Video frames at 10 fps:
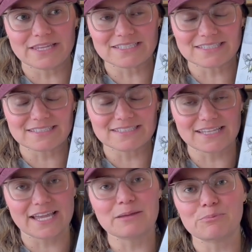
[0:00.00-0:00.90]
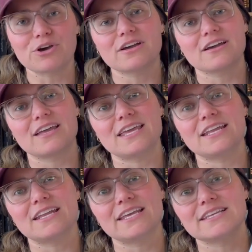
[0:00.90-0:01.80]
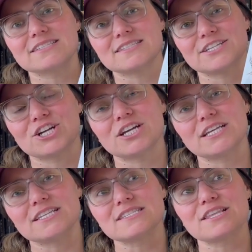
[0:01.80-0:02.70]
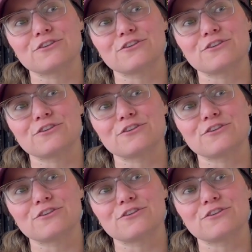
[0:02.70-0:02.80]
This is the second book in his series,